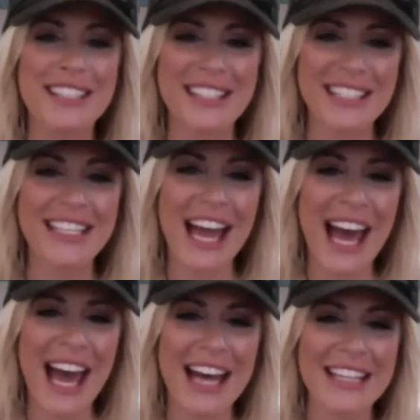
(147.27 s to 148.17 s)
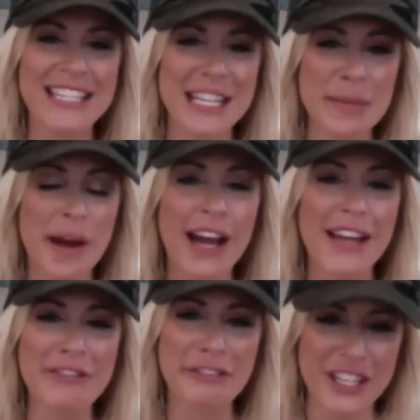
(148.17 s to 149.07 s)
Yeah, sitting
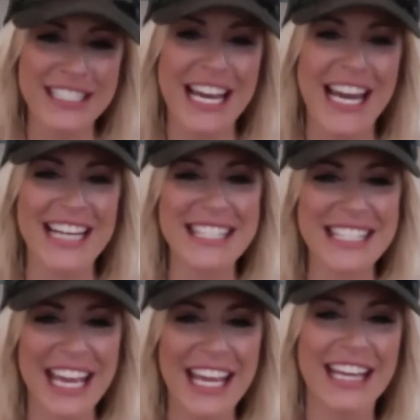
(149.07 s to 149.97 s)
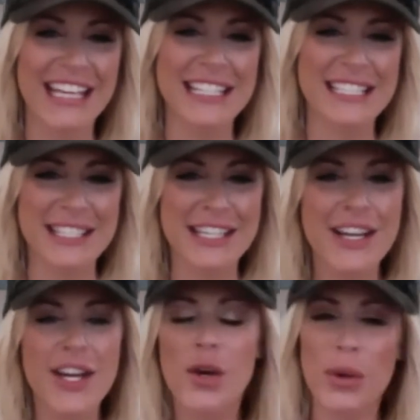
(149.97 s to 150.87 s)
behind the front desk and
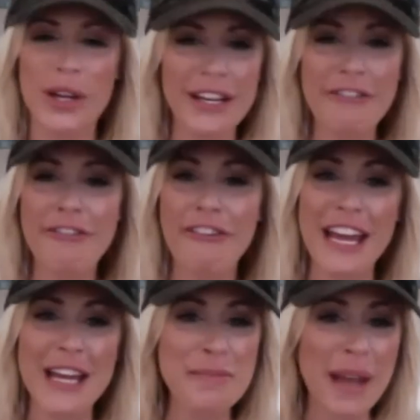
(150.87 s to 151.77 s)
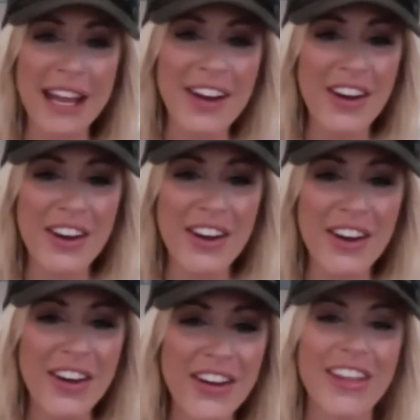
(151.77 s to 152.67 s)
reading fan
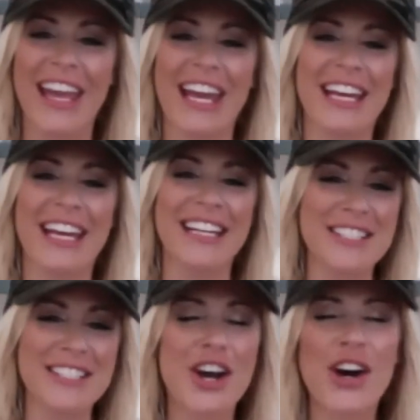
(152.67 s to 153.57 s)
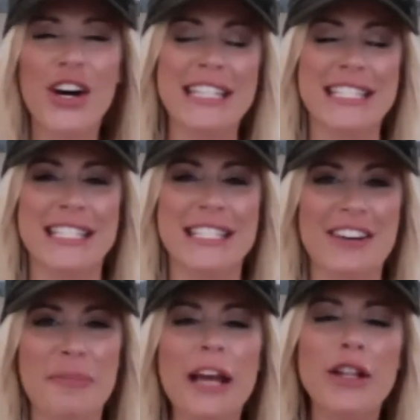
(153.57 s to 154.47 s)
mail and all kinds of
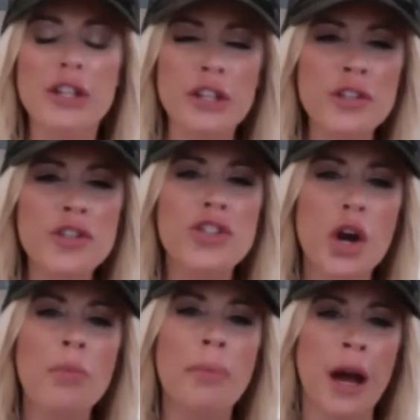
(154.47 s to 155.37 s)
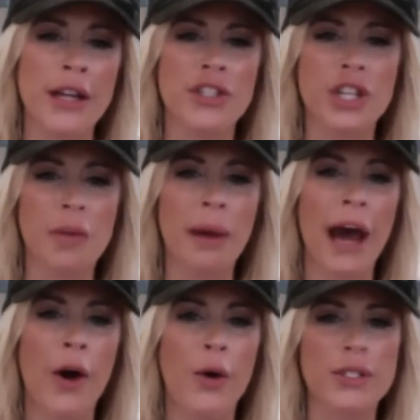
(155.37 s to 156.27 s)
stuff. But I learned so much
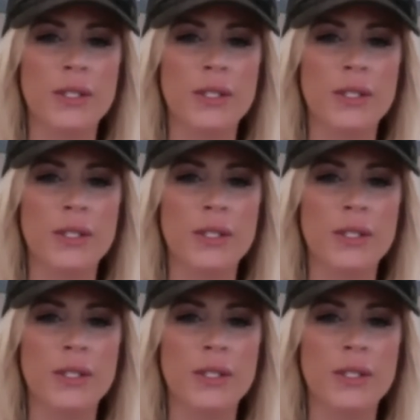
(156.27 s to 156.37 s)
about